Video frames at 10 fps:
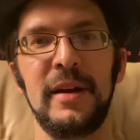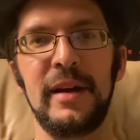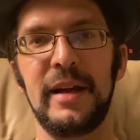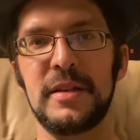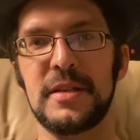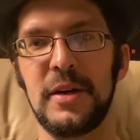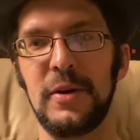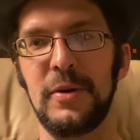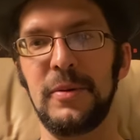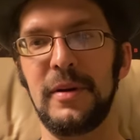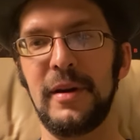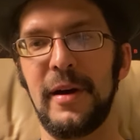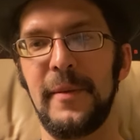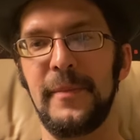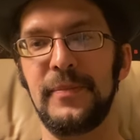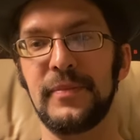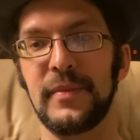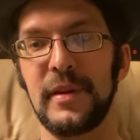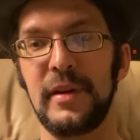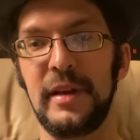And so
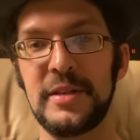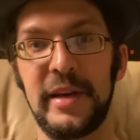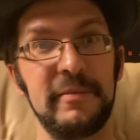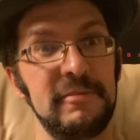he's like,